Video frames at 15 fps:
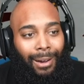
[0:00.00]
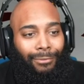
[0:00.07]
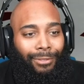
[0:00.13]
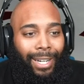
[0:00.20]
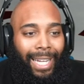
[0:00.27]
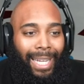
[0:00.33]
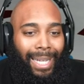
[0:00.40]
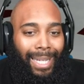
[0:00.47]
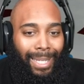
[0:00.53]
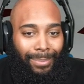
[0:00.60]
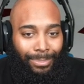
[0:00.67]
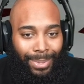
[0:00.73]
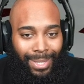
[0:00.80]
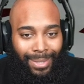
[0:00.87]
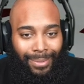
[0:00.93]

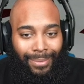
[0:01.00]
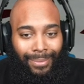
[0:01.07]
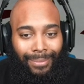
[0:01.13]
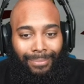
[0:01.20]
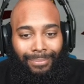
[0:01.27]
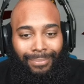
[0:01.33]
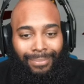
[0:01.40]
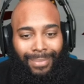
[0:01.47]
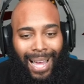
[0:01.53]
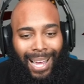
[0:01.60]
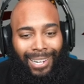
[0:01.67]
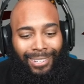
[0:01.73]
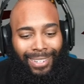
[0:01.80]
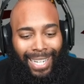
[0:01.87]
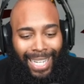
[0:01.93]
ribs. My
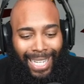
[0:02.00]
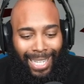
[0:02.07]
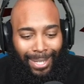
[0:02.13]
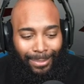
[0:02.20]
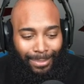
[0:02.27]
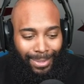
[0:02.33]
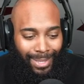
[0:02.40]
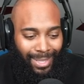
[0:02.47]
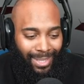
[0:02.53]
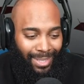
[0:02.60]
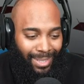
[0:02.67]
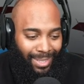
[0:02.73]
ribs.